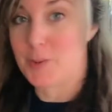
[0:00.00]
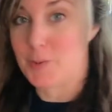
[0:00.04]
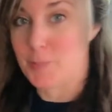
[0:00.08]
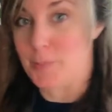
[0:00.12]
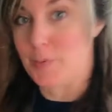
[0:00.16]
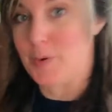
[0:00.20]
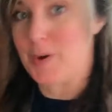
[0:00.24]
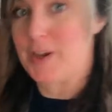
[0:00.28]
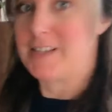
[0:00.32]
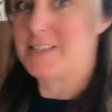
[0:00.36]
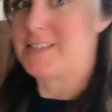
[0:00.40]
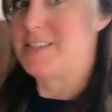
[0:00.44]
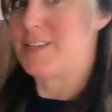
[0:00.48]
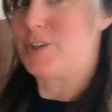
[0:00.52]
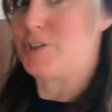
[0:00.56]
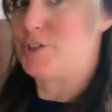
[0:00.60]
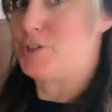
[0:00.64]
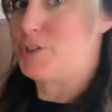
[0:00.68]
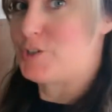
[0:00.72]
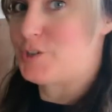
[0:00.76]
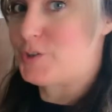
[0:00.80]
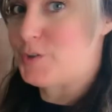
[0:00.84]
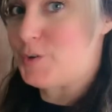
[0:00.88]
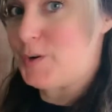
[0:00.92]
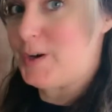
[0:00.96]
brands that are
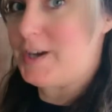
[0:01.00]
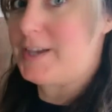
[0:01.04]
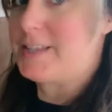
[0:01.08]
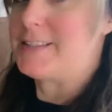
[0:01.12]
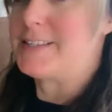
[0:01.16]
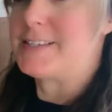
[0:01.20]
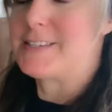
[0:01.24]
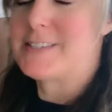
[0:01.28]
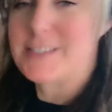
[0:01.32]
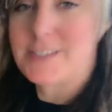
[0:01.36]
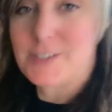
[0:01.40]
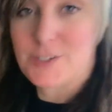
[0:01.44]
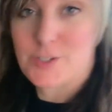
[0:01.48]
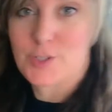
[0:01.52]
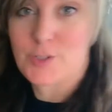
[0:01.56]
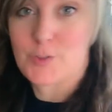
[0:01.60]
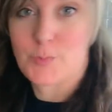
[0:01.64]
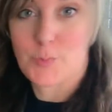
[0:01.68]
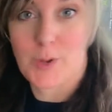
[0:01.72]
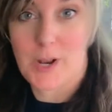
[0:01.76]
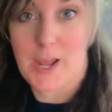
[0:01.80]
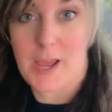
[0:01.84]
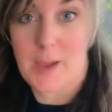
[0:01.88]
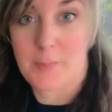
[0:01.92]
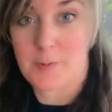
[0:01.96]
just great. This is just
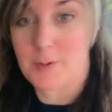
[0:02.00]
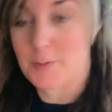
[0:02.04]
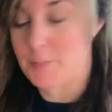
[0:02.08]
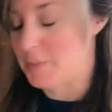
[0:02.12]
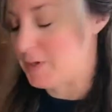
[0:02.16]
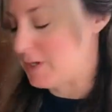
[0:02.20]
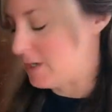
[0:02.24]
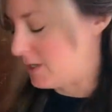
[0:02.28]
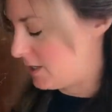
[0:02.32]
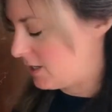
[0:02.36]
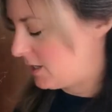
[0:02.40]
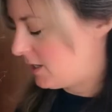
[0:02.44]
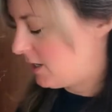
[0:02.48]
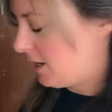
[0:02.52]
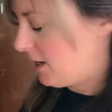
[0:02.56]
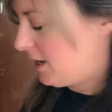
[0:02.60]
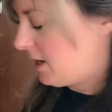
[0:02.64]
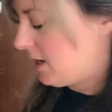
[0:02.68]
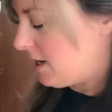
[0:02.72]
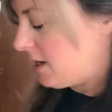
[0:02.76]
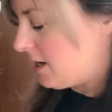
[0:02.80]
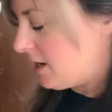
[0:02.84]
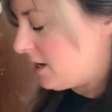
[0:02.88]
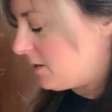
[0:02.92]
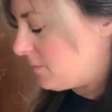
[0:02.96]
what happened to be
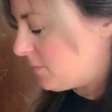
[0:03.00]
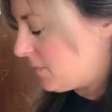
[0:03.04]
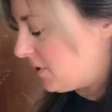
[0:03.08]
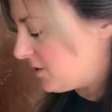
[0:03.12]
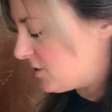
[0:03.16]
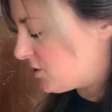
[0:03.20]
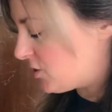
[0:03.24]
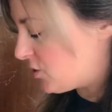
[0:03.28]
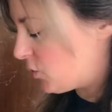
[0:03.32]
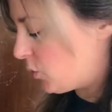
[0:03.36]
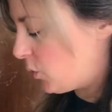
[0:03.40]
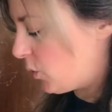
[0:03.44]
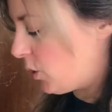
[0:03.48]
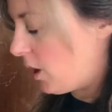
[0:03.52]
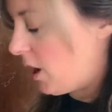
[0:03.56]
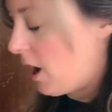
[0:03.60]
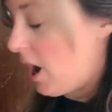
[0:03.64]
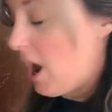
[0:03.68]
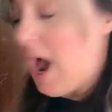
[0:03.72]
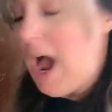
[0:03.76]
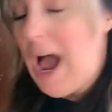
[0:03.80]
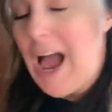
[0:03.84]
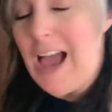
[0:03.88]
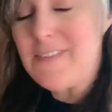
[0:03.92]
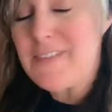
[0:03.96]
in my store.
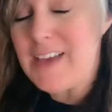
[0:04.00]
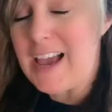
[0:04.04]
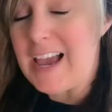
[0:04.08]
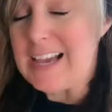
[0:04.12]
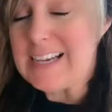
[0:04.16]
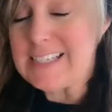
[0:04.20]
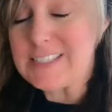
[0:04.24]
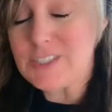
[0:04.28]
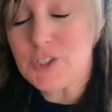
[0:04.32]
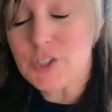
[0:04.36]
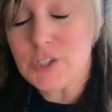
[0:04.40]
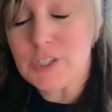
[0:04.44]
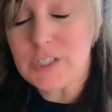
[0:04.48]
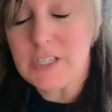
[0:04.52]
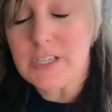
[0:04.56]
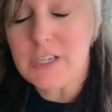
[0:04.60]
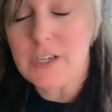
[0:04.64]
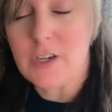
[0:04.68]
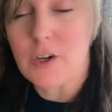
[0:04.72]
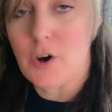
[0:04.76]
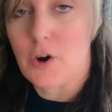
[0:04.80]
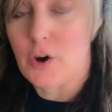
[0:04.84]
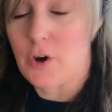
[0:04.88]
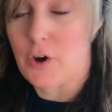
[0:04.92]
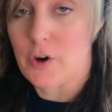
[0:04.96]
I've actually
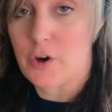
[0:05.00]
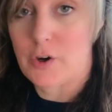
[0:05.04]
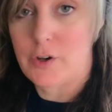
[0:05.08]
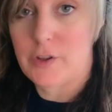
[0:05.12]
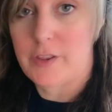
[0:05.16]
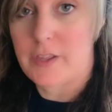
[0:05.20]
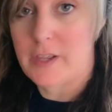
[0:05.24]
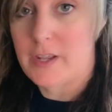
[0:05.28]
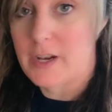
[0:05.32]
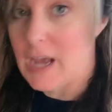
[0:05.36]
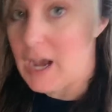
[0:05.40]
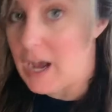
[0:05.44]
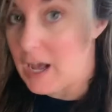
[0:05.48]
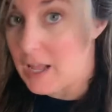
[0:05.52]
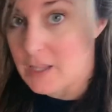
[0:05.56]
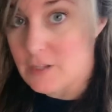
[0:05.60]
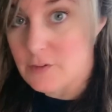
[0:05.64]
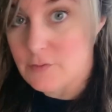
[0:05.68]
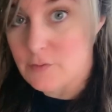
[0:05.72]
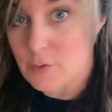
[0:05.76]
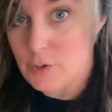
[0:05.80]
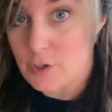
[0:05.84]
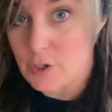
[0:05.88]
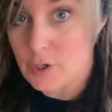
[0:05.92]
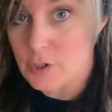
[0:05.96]
heard that
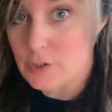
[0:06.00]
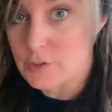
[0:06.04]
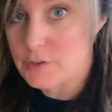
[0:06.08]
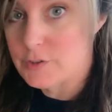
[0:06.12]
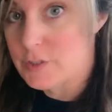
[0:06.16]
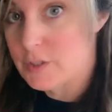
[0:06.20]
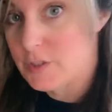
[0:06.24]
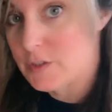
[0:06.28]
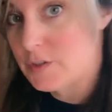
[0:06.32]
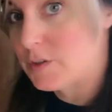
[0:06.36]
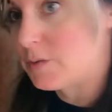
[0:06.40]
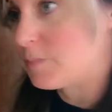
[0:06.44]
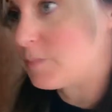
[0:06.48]
olive oil does a